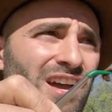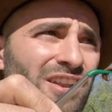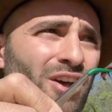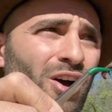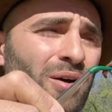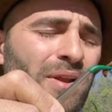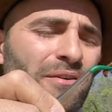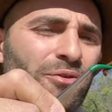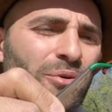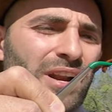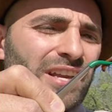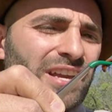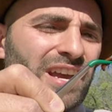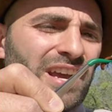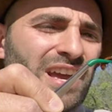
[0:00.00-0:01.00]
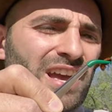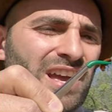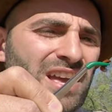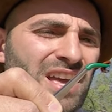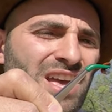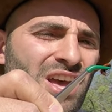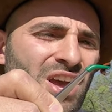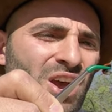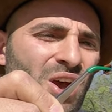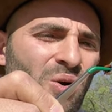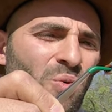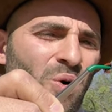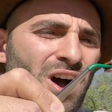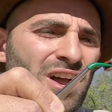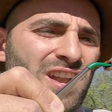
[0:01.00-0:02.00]
No, I'm never ready.
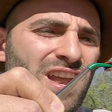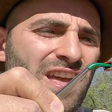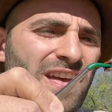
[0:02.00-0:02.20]
One,